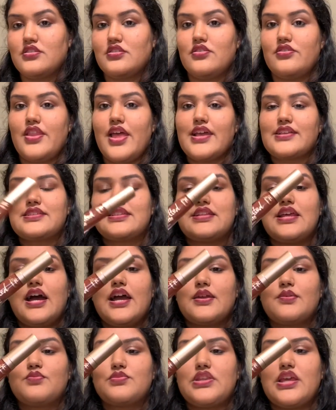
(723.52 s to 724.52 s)
next I
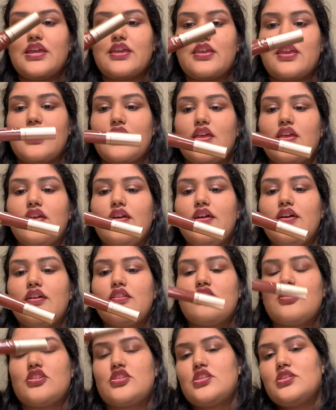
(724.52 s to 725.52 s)
am taking
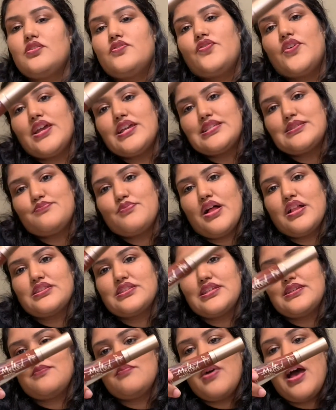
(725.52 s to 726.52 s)
the Too Faced
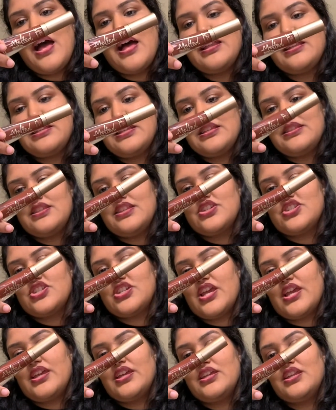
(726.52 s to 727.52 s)
Melted Matte in the
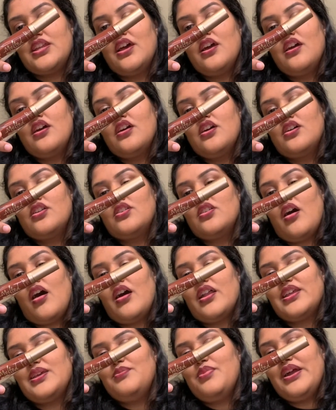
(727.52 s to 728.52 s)
shade
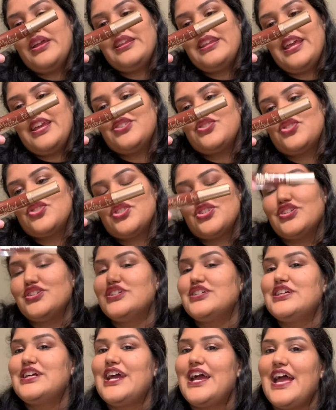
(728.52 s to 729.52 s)
Naughty by Nature
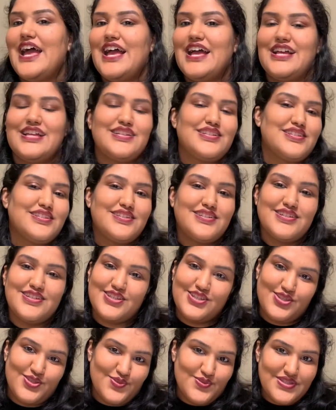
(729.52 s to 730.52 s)
and
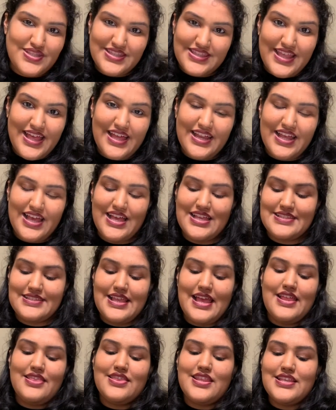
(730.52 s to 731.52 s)
using that as
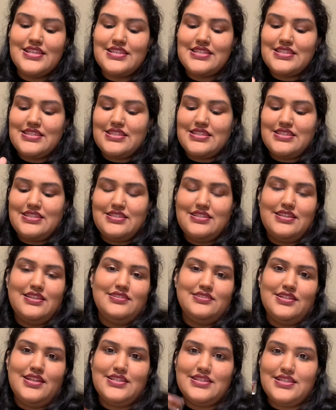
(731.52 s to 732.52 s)
a
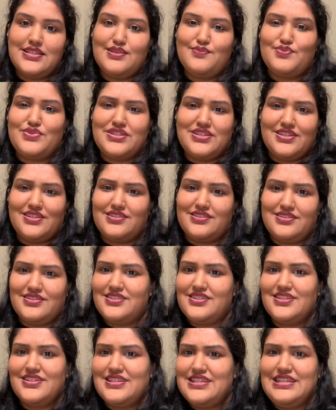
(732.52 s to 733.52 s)
lipstick.
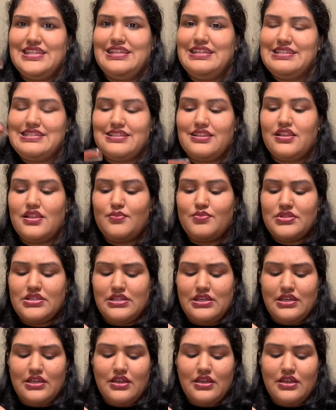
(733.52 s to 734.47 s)
It is a lipstick.